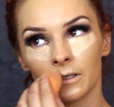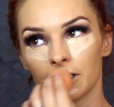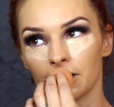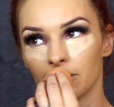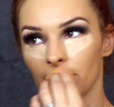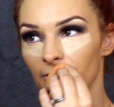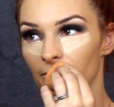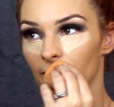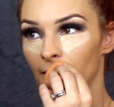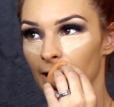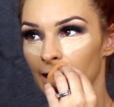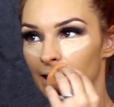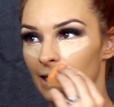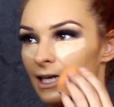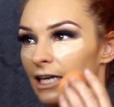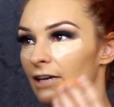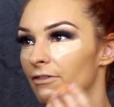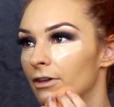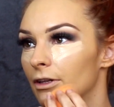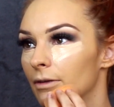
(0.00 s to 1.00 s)
I find
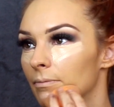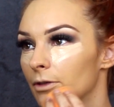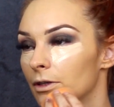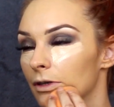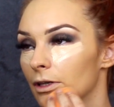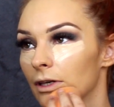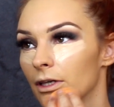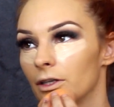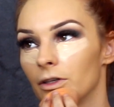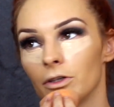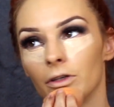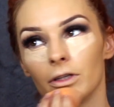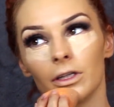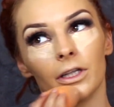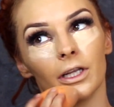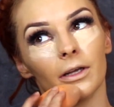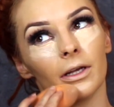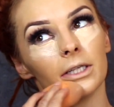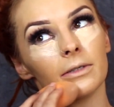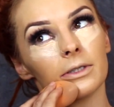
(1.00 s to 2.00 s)
leaving them to
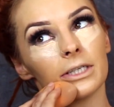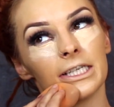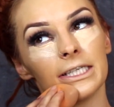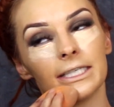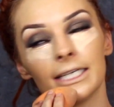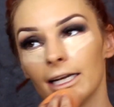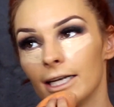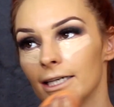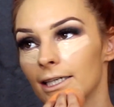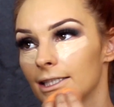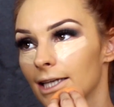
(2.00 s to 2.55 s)
the concealer